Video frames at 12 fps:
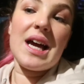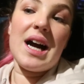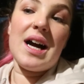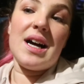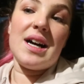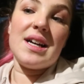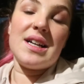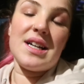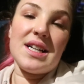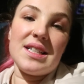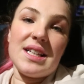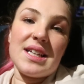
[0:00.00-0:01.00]
I
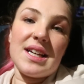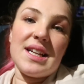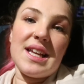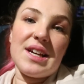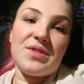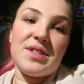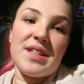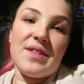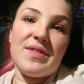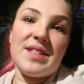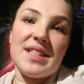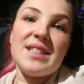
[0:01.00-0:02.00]
like an extra
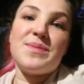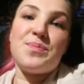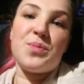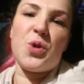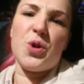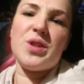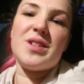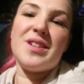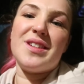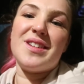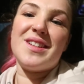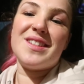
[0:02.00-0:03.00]
deficit's good.
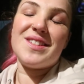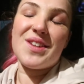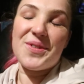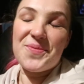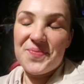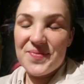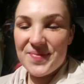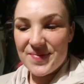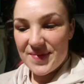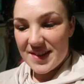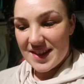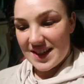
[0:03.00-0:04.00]
So,
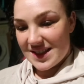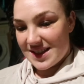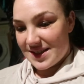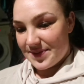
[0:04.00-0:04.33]
yes.